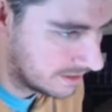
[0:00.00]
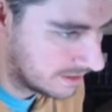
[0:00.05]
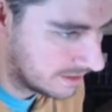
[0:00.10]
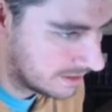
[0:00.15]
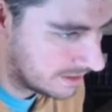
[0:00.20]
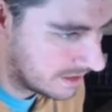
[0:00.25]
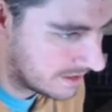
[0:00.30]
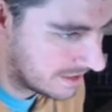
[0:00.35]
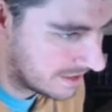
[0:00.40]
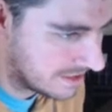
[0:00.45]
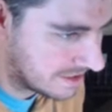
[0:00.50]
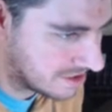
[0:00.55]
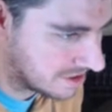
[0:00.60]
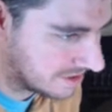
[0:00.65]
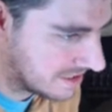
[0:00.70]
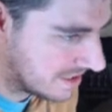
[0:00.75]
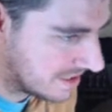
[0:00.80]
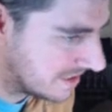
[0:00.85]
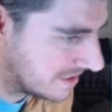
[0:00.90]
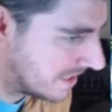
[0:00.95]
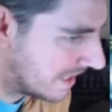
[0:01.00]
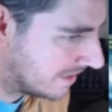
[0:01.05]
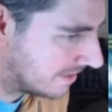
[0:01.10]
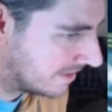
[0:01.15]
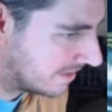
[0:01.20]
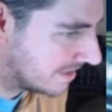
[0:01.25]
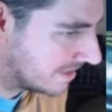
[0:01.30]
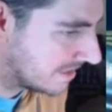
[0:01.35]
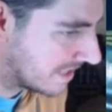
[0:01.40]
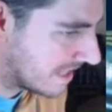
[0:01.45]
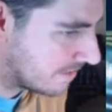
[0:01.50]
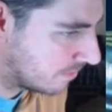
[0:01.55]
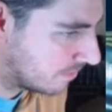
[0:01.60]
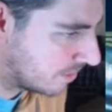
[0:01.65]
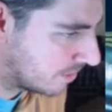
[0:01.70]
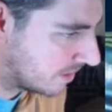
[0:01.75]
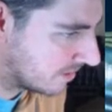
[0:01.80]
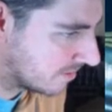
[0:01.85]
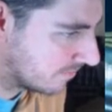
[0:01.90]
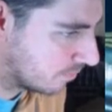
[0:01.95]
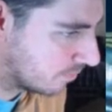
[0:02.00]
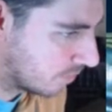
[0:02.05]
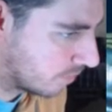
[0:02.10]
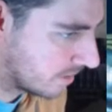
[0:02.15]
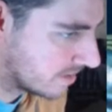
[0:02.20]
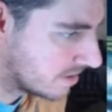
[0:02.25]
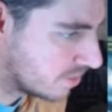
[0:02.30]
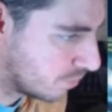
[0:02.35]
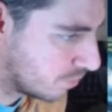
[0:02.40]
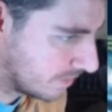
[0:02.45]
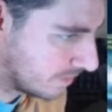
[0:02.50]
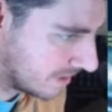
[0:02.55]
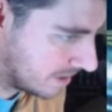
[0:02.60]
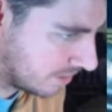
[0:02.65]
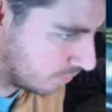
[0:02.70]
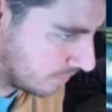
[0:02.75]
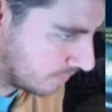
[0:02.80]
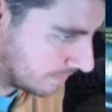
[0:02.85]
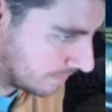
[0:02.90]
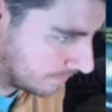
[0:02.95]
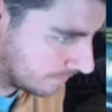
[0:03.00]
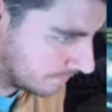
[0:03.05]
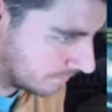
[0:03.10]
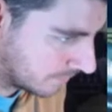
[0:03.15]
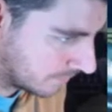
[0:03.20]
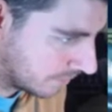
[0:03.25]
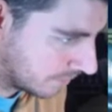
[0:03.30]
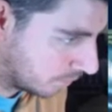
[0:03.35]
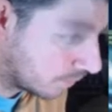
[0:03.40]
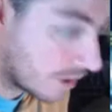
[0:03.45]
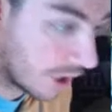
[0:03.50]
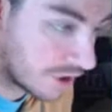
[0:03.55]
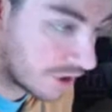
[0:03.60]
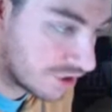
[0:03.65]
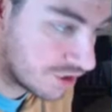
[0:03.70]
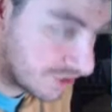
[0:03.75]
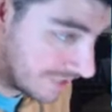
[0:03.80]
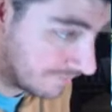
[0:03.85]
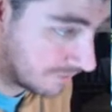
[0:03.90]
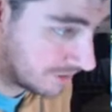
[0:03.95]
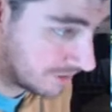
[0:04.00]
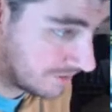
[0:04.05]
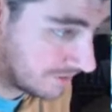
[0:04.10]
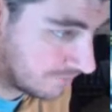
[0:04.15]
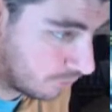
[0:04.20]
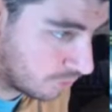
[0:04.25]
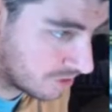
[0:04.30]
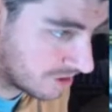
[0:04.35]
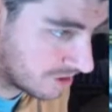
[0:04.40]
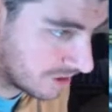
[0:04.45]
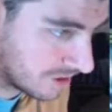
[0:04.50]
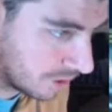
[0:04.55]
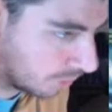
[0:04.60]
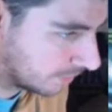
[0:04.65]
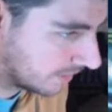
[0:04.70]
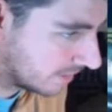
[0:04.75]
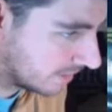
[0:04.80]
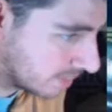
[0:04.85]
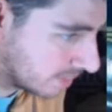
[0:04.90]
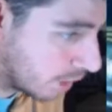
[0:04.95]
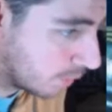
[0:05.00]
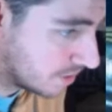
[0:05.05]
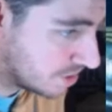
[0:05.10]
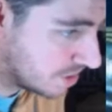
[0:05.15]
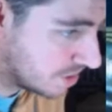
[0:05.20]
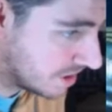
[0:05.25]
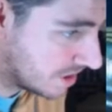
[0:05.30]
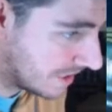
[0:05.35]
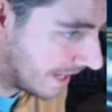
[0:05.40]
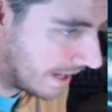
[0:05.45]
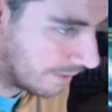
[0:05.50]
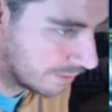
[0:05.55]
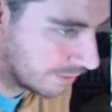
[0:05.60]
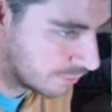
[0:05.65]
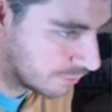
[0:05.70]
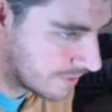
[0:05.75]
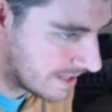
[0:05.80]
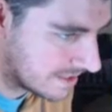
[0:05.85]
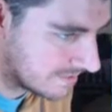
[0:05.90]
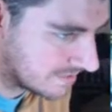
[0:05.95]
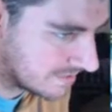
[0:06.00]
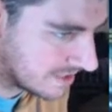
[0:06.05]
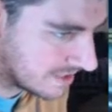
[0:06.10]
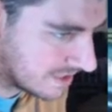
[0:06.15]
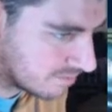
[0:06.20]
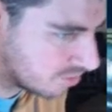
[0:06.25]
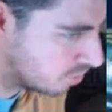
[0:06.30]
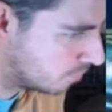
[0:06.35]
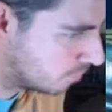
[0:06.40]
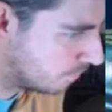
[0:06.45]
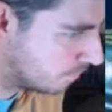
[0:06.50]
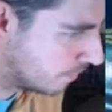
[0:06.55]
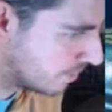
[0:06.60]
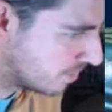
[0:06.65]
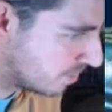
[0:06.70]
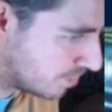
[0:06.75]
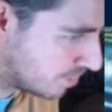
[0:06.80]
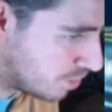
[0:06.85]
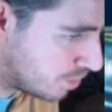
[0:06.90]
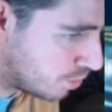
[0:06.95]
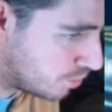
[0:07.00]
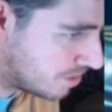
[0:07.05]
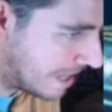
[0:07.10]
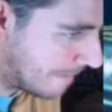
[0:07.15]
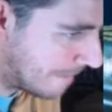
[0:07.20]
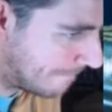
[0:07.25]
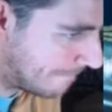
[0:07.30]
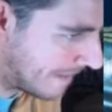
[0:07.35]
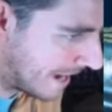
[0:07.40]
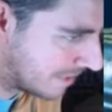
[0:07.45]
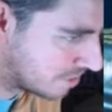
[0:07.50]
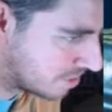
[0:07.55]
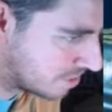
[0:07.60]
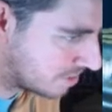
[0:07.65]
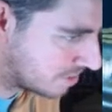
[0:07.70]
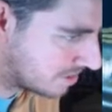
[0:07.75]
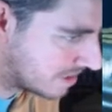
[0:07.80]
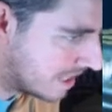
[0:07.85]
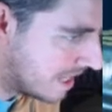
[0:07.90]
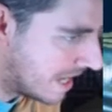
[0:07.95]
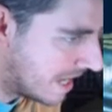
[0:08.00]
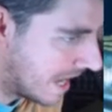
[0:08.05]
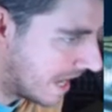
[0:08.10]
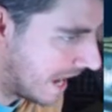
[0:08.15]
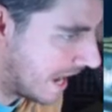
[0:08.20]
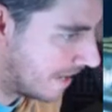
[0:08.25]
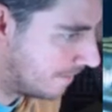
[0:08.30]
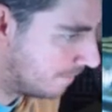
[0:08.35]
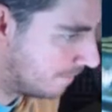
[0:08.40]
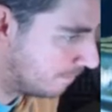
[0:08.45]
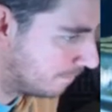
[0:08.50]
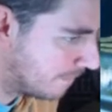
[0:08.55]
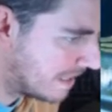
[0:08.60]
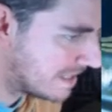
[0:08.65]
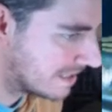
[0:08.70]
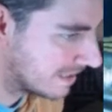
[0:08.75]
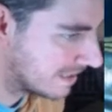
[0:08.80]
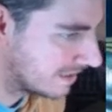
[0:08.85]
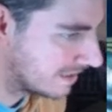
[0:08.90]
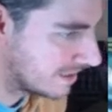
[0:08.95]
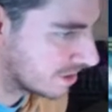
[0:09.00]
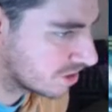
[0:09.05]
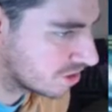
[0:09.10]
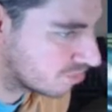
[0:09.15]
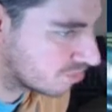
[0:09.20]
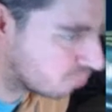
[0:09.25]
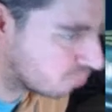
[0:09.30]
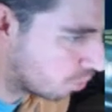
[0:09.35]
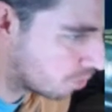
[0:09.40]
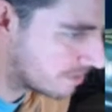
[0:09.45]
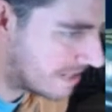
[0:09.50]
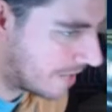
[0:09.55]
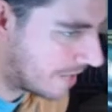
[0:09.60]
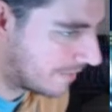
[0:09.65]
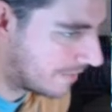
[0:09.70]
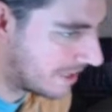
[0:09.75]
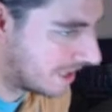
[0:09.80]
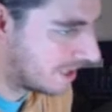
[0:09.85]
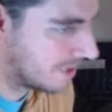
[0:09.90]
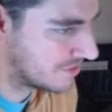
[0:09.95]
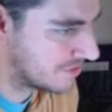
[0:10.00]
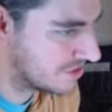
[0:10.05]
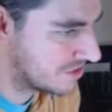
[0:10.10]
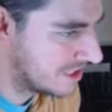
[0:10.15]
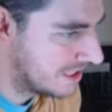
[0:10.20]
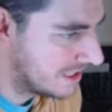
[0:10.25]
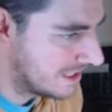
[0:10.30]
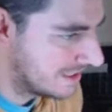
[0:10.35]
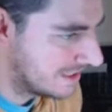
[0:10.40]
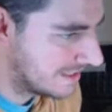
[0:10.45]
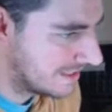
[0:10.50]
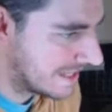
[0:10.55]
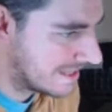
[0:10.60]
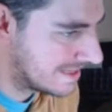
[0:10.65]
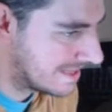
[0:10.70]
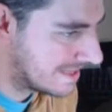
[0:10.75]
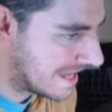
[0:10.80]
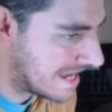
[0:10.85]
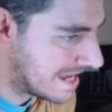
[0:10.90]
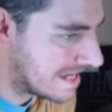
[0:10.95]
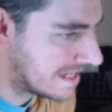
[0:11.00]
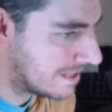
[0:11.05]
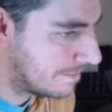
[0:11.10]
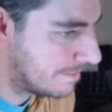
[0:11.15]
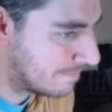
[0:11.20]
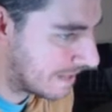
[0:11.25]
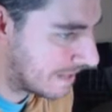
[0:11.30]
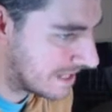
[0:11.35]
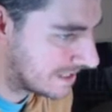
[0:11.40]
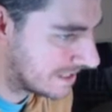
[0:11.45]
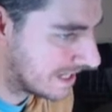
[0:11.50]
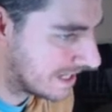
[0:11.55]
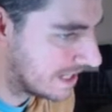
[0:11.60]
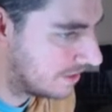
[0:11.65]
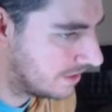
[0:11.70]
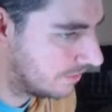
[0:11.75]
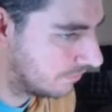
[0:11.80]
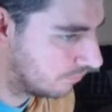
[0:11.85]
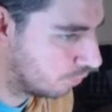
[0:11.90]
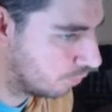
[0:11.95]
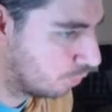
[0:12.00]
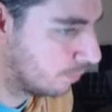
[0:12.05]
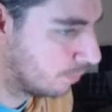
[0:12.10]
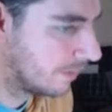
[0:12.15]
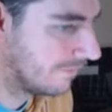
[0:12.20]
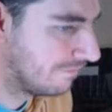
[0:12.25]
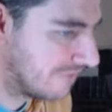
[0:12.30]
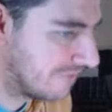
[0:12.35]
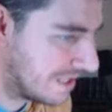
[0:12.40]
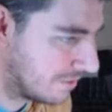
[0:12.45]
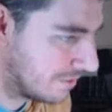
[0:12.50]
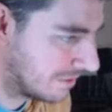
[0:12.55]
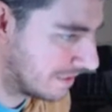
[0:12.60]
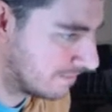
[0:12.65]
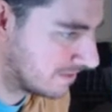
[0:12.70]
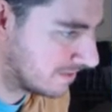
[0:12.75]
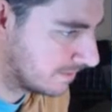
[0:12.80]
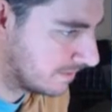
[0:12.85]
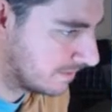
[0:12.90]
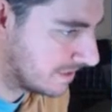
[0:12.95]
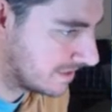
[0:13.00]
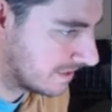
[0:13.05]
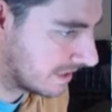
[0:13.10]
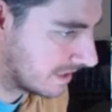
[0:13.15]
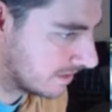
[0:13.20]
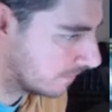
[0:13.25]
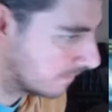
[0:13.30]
essentially said the same thing to Variety during E3. We are generally focusing on encouraging our creative teams to pursue their passions and make the extraordinary art that they can make in the form of video games, he said.